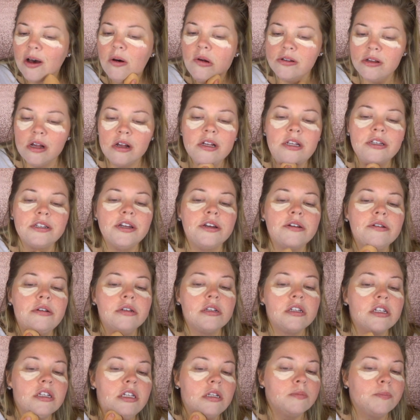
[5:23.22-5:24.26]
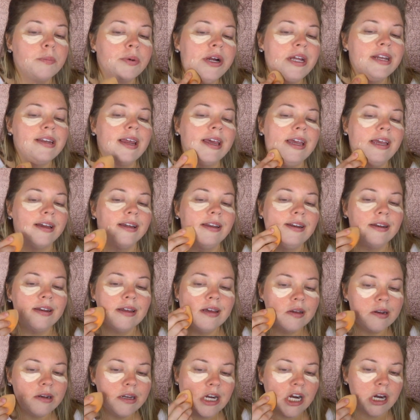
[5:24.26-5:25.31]
I was also spray tanned
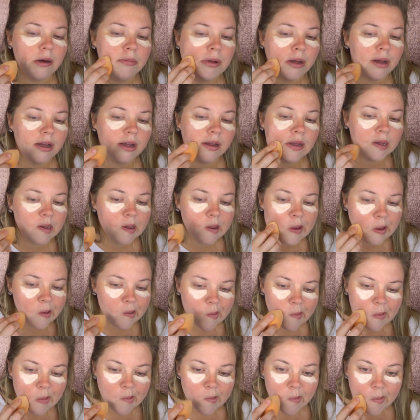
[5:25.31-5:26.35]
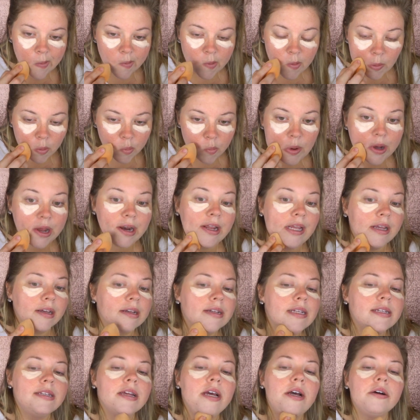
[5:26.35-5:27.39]
during my
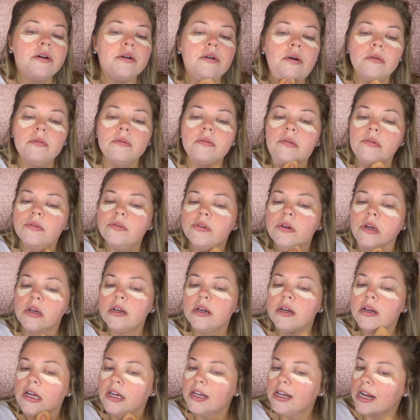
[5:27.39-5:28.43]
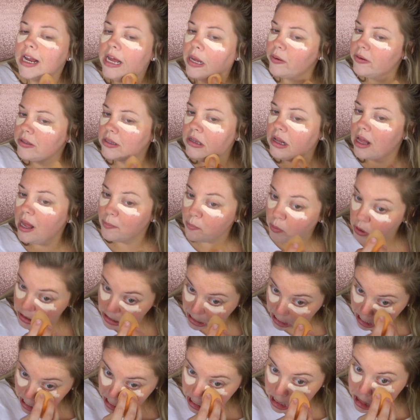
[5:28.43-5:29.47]
wedding, so I was a lot more
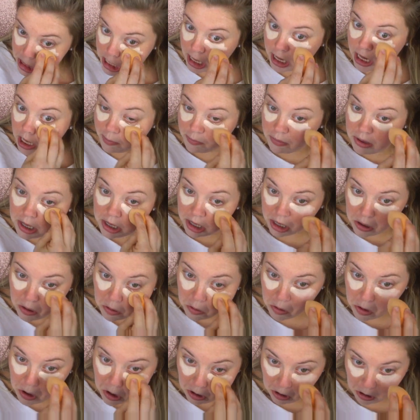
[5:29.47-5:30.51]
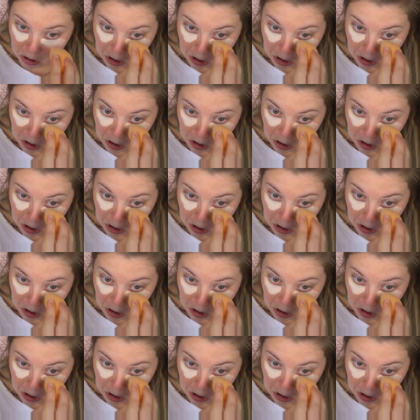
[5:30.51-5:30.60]
tan than I am now.